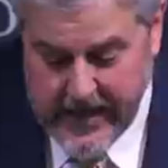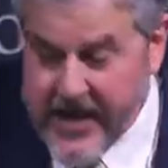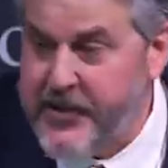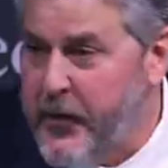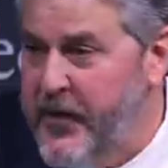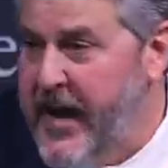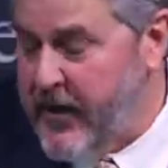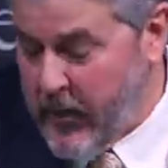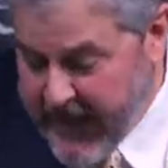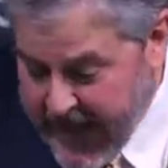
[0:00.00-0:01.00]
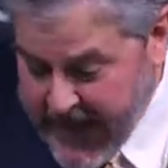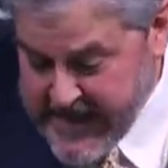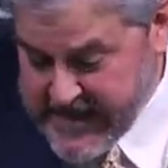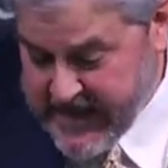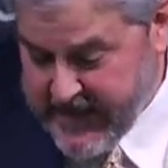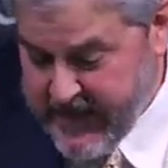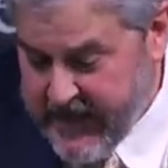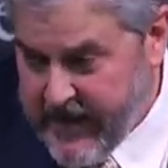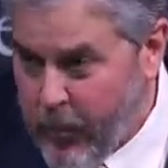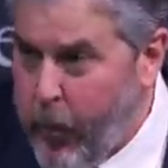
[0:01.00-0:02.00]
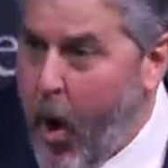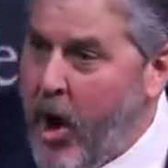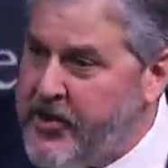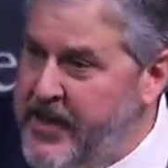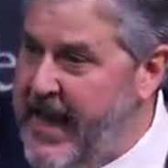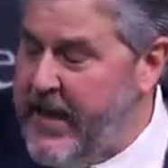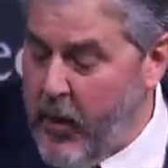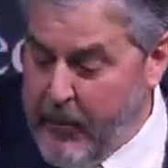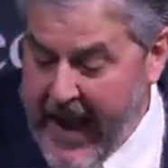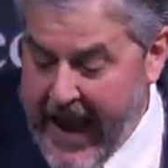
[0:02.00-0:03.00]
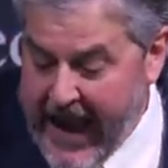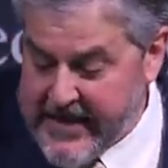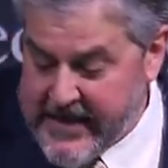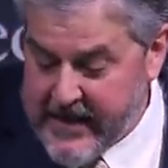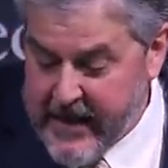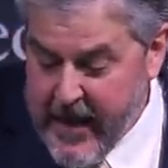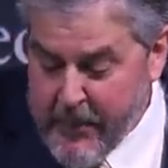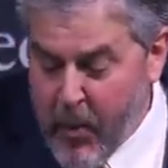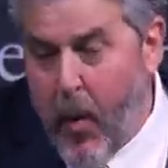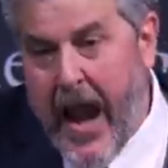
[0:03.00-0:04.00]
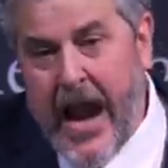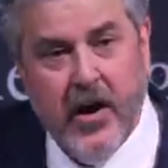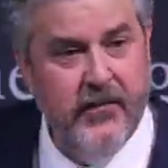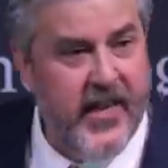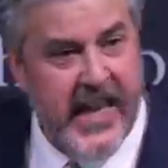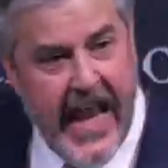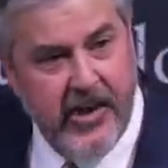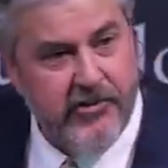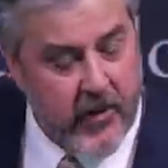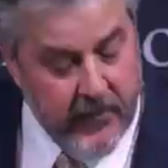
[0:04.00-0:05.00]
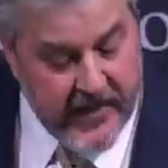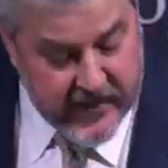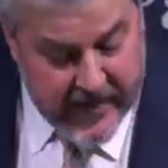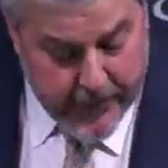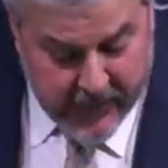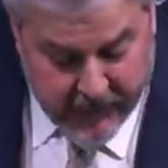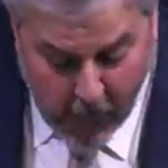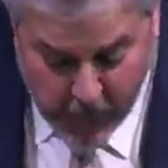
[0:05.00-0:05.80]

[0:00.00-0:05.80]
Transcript: Enter the narrow gate, walk the narrow path. Beware of the danger of deceptive